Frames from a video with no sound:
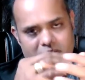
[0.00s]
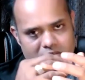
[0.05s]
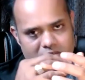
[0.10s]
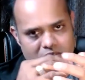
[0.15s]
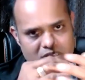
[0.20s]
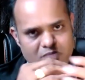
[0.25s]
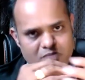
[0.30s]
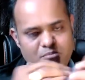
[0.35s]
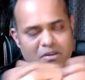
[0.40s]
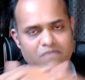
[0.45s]

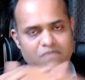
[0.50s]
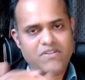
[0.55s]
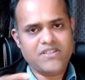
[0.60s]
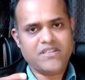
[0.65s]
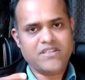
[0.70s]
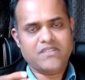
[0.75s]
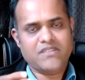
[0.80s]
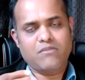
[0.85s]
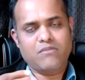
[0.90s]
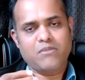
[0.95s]
simple
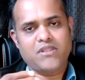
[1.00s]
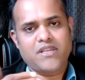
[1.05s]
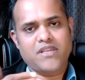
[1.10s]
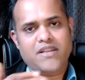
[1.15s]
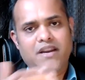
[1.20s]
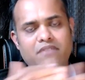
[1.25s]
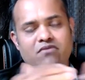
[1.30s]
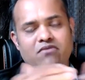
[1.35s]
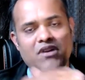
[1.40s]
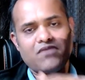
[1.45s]
features will be
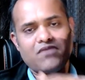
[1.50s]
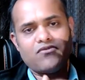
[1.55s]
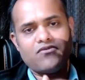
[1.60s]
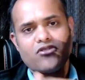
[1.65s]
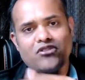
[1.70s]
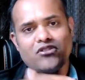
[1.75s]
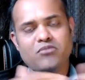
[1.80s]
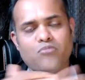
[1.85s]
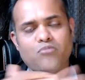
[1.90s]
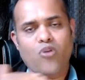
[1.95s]
there, right? One
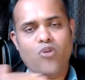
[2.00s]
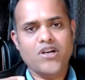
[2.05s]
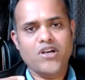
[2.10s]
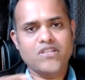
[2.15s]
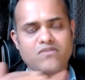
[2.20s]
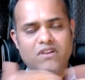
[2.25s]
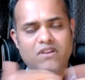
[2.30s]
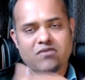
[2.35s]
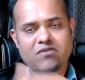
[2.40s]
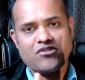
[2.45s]
for the
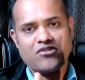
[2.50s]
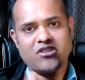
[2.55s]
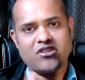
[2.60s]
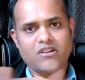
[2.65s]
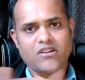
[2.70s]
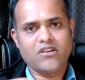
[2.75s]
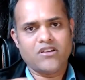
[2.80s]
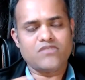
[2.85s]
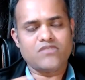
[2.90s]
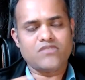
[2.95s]
boys, one for the
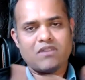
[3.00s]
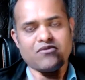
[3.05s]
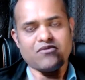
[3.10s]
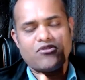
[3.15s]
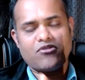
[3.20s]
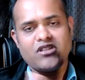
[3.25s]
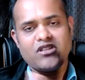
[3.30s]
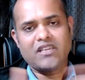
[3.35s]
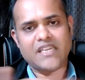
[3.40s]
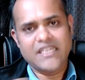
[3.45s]
girls, one
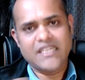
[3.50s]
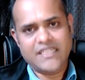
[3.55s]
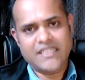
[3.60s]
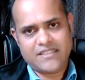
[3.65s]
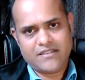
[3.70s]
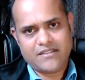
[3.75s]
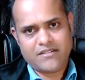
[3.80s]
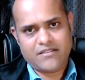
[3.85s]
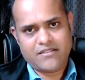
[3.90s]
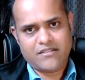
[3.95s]
for the
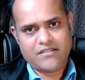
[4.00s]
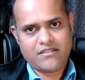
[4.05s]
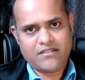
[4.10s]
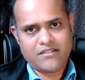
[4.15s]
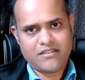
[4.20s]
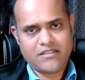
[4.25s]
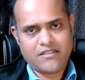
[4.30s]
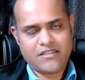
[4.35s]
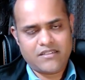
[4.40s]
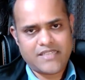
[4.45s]
kids
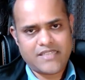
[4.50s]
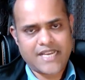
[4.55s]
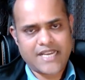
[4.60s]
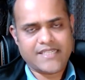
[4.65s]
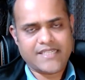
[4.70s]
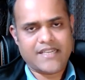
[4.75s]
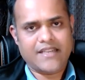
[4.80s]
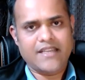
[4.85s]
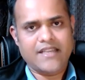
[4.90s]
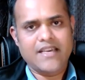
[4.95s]

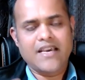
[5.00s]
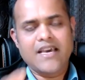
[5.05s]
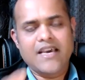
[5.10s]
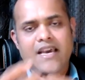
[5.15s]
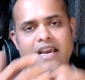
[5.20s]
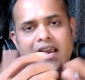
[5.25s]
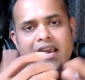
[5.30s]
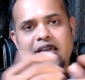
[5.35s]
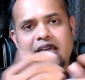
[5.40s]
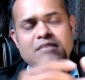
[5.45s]
section.
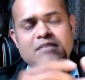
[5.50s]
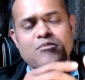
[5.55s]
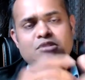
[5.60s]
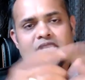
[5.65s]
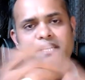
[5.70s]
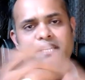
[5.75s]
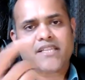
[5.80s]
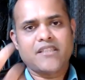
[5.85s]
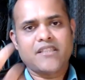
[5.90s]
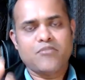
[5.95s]
And
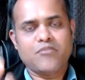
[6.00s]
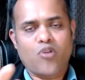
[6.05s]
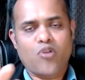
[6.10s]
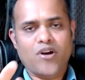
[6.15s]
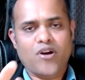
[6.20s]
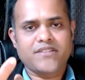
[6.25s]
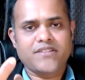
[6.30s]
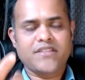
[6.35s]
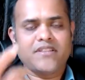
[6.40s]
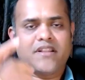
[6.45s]
suppose I take the
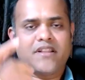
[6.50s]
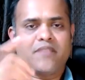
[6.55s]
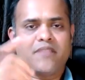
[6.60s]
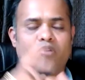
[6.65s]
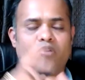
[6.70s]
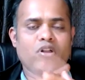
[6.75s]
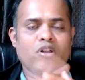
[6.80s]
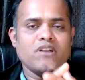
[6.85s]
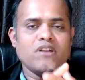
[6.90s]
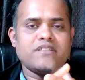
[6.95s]
boys, then
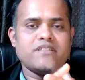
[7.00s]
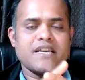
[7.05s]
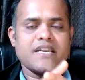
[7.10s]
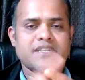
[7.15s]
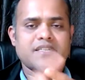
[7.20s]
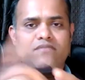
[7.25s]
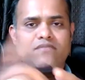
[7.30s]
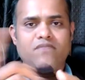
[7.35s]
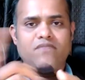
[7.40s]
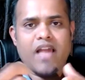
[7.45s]
boys
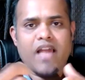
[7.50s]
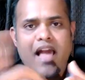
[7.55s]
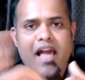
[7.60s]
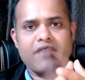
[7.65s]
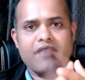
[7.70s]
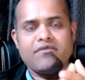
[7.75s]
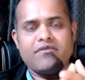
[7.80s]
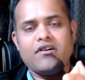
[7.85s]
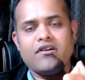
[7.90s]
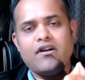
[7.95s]
section will
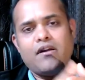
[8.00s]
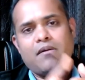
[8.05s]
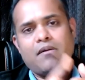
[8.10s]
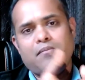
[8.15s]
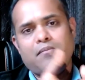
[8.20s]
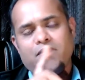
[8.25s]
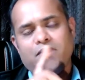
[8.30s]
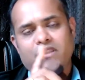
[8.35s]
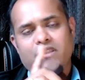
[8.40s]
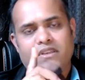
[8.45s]
have
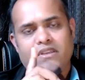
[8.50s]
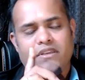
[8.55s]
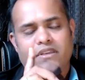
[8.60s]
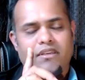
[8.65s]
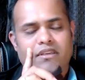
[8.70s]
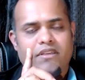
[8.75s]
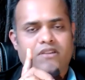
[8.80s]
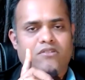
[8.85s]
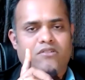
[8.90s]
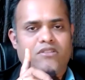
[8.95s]

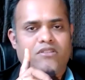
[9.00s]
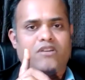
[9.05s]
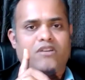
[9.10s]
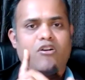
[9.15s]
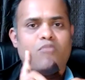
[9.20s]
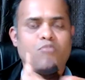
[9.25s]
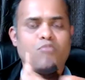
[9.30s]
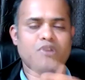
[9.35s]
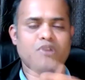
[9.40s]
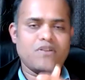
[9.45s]
the the
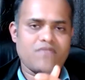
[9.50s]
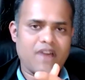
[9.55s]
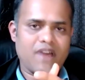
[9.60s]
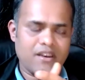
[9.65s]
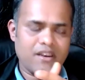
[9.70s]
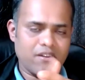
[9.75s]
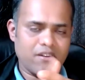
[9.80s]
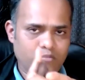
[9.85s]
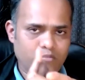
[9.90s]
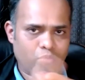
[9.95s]
component
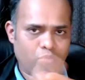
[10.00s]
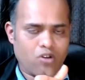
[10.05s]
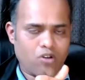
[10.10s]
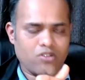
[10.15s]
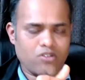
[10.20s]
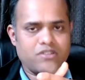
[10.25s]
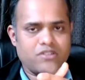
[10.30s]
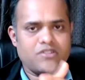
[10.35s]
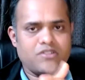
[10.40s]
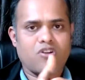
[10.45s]
file
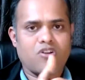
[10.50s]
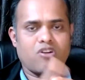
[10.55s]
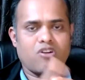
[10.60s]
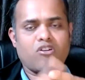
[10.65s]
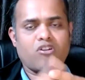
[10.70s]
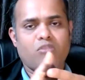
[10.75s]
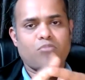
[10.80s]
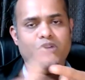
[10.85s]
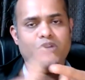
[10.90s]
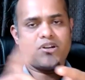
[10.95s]

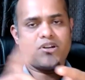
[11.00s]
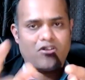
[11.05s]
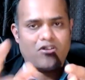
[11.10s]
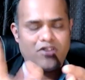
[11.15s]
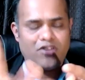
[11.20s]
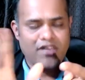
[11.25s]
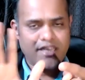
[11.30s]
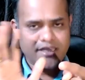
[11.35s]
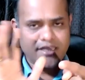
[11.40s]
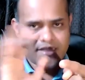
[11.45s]

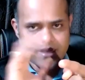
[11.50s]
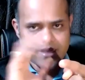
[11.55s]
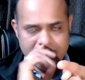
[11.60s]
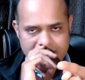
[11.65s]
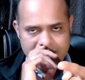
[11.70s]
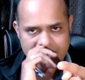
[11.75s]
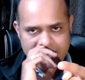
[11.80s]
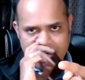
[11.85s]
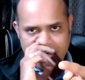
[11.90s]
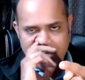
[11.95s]

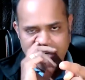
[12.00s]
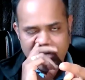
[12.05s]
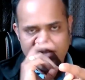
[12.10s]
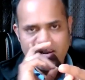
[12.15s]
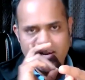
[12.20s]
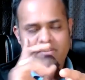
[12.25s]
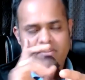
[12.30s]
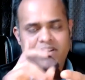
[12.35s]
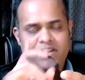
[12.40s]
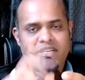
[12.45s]
boys.component.tsx. It
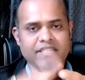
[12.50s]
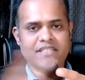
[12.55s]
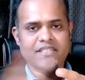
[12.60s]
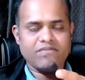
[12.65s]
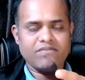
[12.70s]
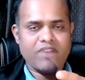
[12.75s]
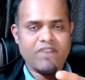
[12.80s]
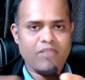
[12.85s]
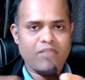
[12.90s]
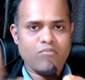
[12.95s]
will have the
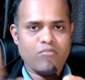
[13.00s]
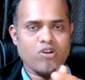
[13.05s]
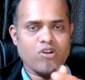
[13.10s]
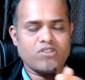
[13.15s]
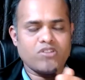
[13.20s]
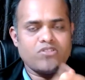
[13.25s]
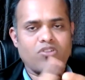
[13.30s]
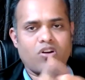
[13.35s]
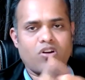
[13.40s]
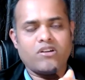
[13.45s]
testing file
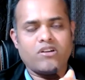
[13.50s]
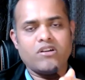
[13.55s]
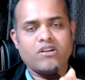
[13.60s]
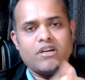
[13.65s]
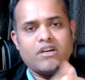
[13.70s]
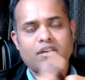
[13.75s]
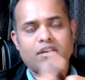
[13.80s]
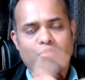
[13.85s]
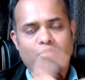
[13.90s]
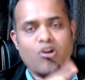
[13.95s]

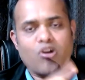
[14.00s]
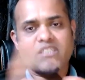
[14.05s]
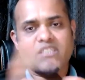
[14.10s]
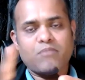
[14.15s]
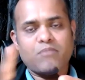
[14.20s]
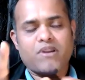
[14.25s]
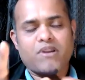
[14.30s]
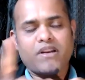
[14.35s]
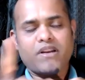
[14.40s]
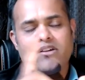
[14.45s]

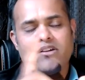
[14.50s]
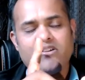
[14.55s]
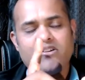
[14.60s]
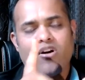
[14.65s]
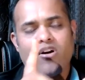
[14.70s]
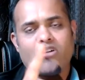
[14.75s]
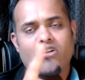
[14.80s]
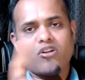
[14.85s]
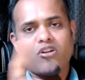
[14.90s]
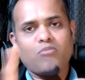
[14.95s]

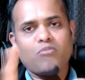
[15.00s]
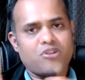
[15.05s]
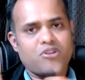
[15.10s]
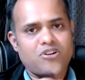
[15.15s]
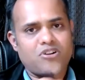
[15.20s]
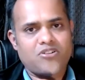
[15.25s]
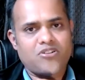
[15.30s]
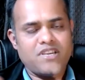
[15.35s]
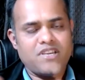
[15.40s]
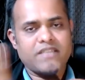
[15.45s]

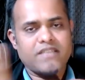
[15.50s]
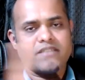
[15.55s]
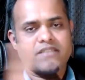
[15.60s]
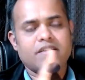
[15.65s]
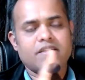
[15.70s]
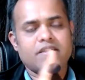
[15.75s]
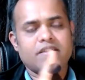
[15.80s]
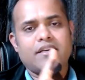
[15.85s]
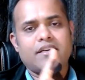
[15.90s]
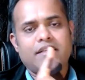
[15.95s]

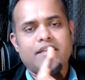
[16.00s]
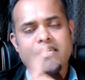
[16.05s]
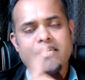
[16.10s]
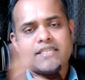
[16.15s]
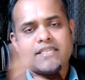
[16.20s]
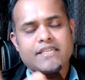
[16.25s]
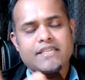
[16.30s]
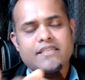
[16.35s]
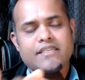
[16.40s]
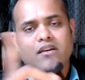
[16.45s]

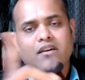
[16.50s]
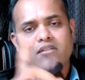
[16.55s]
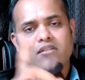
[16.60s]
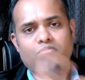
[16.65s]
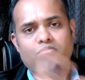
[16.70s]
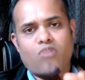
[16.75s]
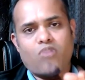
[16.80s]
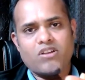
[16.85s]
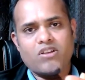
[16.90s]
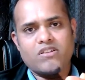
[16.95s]
boys.apparel.component.tsx,
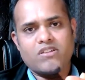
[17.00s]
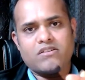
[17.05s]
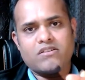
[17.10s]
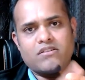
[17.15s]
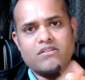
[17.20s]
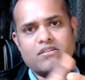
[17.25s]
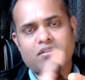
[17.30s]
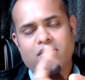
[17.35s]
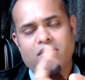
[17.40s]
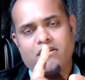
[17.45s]
boys